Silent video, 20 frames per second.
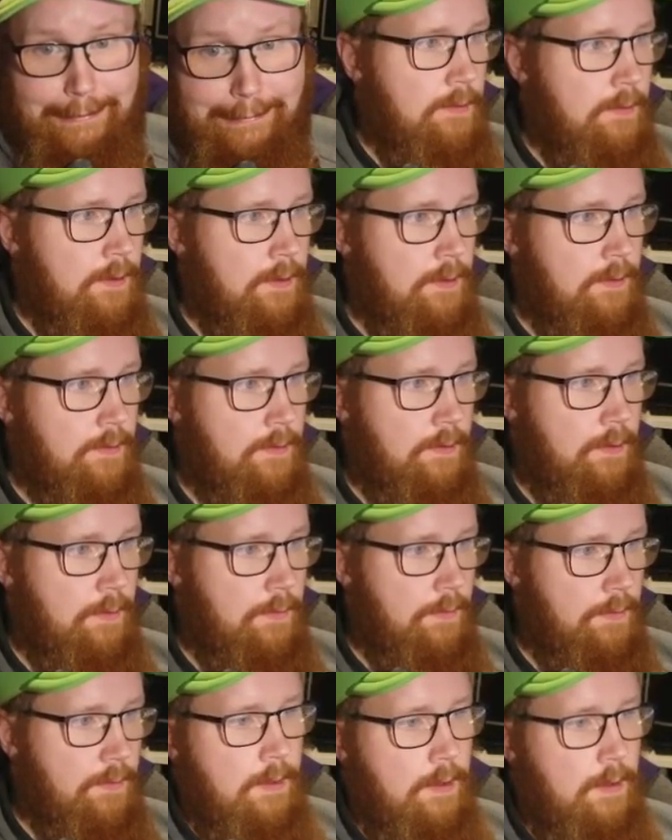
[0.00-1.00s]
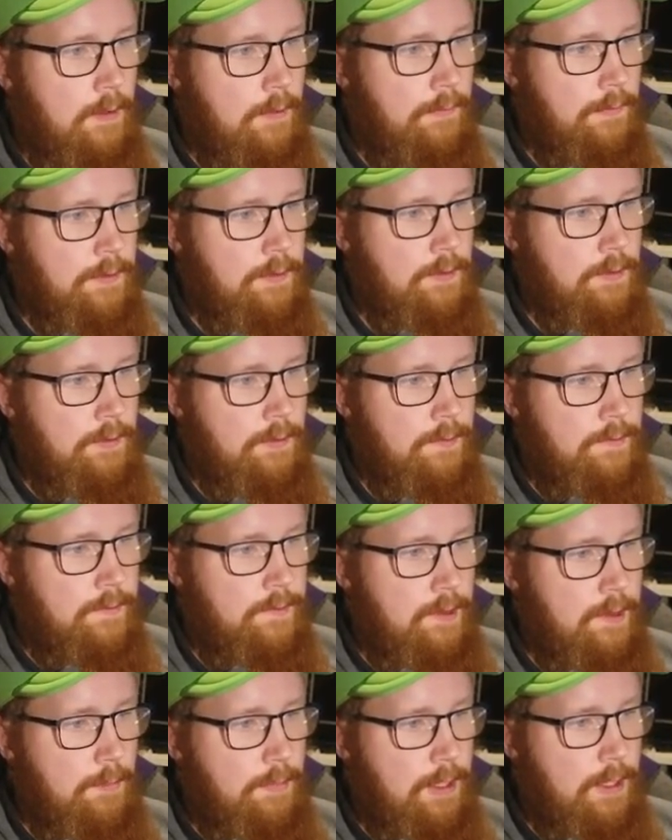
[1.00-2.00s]
See how this goes. I don't know if I should use
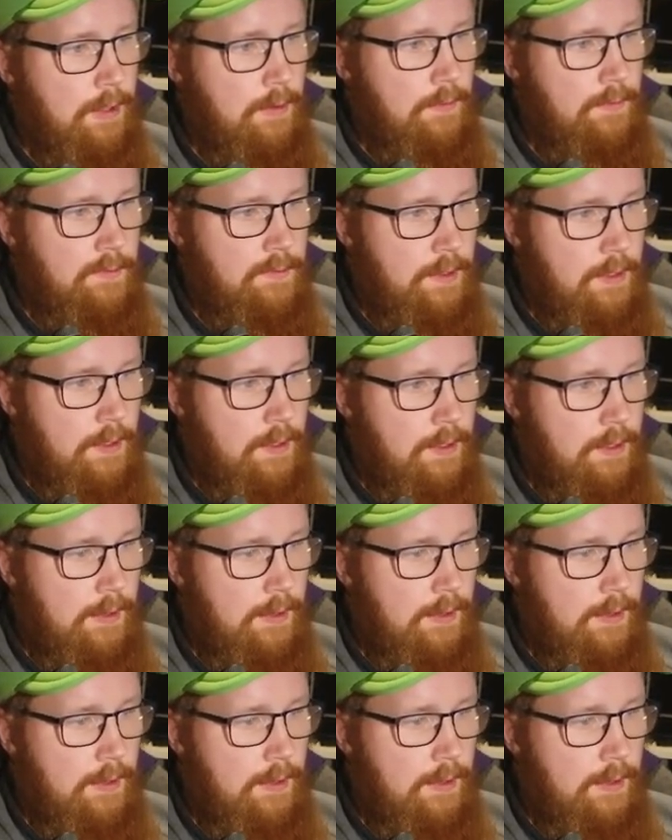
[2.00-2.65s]
the paddle stick.